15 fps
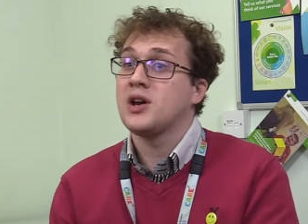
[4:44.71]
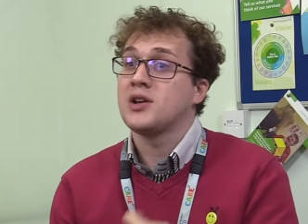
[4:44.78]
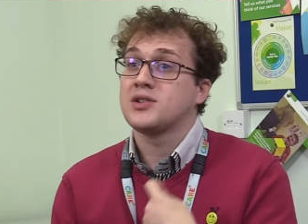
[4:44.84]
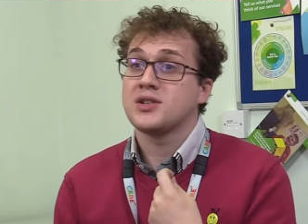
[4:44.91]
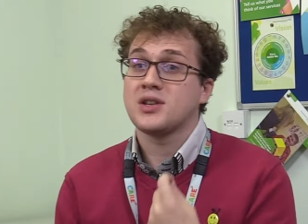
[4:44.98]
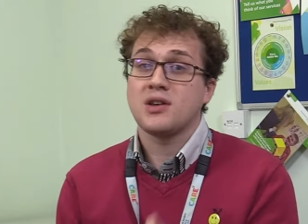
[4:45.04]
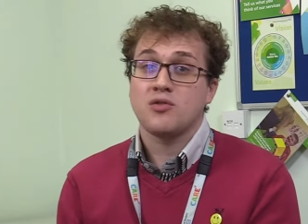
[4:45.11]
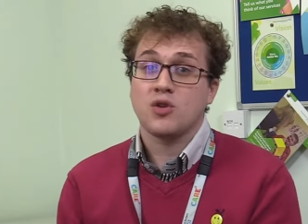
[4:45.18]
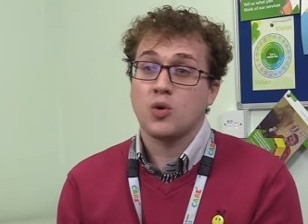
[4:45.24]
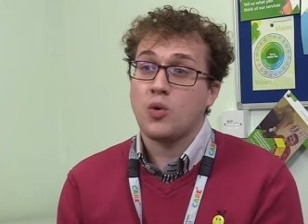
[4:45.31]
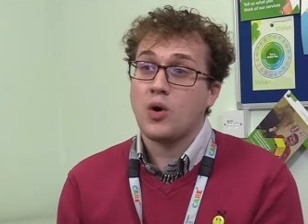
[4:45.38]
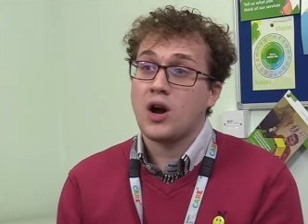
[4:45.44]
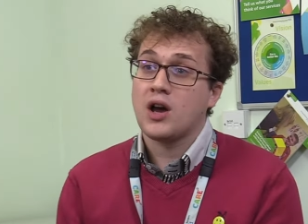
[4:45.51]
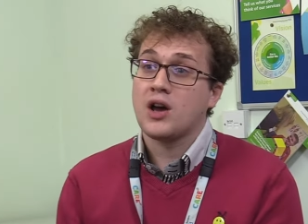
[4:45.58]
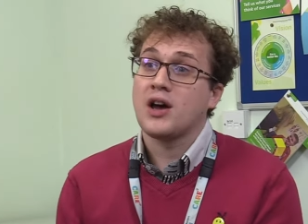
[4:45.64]
Do they
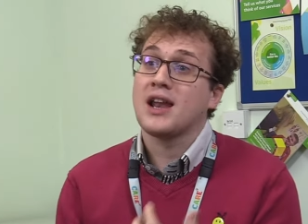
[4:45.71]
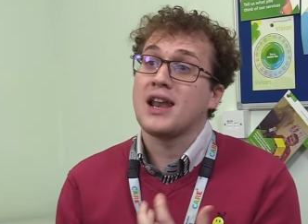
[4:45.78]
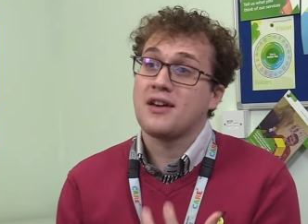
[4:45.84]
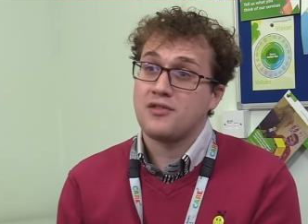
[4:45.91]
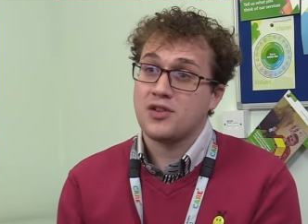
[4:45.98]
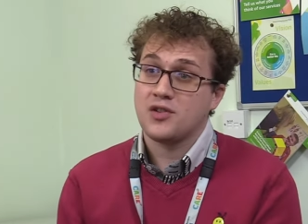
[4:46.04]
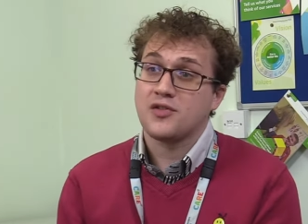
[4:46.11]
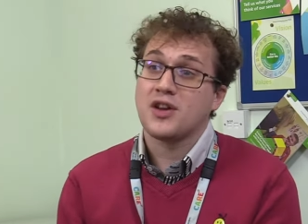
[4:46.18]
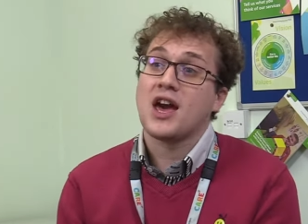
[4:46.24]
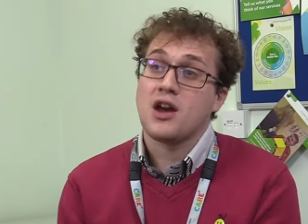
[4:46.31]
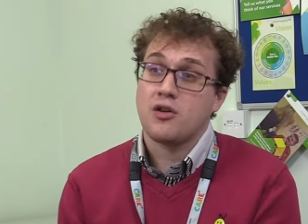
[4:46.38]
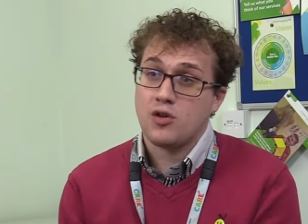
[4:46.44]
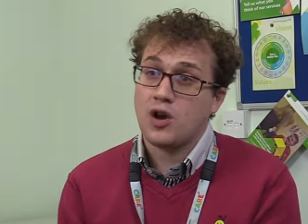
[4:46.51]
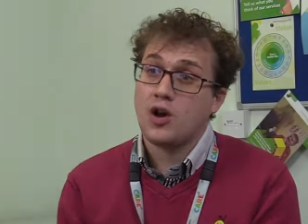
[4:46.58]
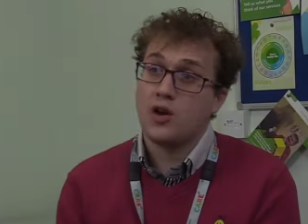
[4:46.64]
require a level of
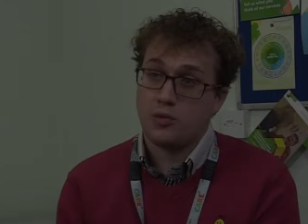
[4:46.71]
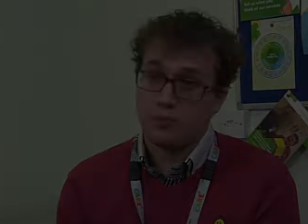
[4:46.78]
care at home?